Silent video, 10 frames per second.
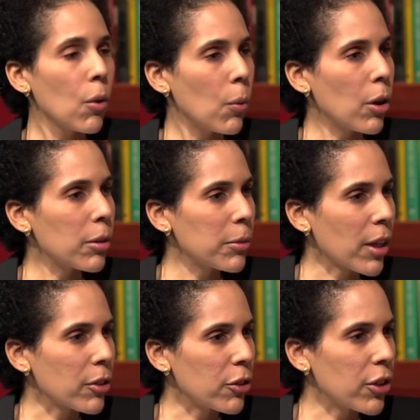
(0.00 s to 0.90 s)
Welcome,
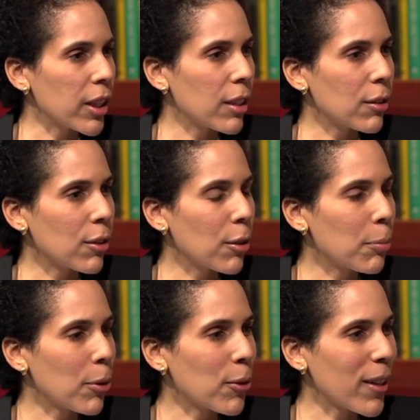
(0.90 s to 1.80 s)
Dr. Jenkins, to the
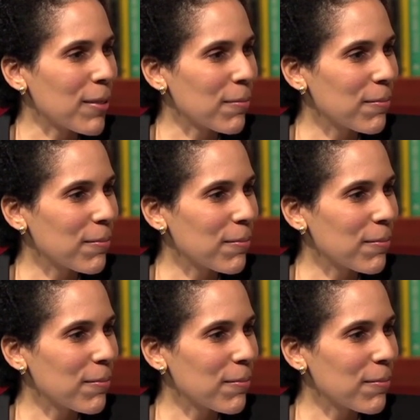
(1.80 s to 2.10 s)
program.